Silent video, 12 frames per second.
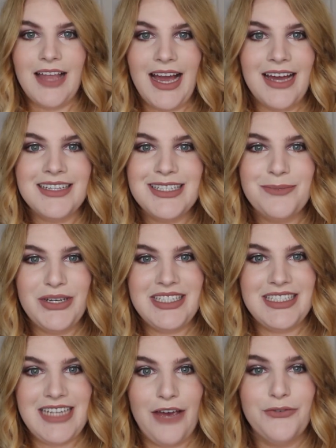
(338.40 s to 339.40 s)
Last
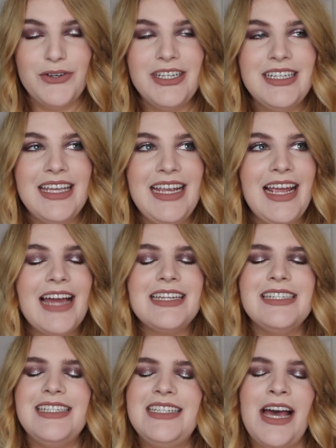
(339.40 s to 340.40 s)
but definitely,
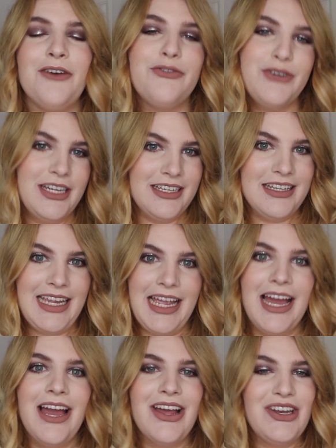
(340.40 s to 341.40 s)

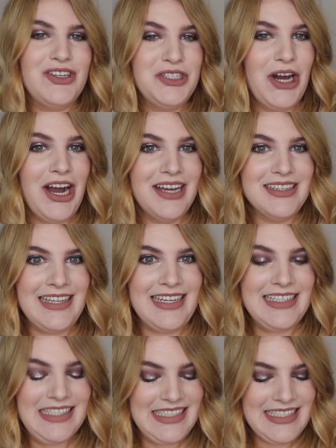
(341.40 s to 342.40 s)
definitely not
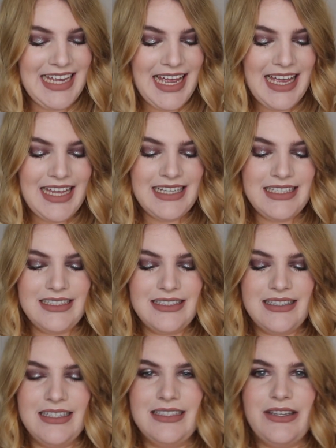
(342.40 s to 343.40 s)
least
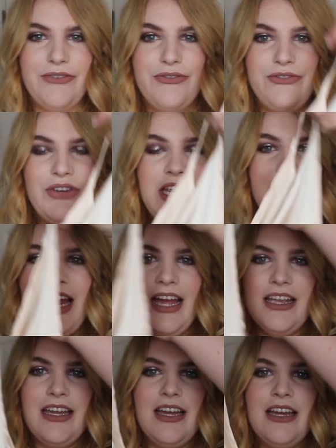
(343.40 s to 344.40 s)
is this
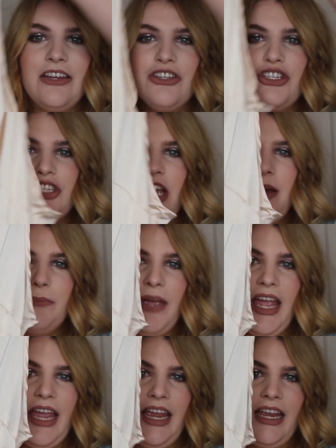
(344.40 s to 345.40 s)
v-neck
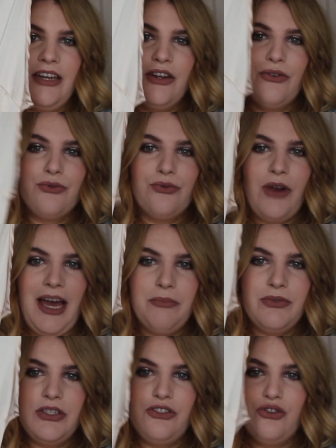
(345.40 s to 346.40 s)
champagne
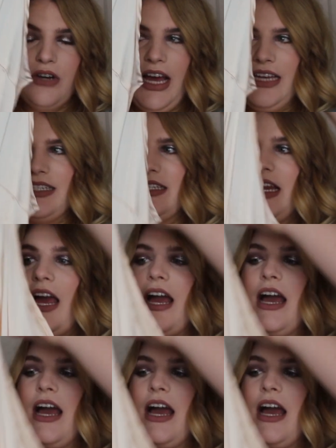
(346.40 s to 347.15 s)
wrapped dress.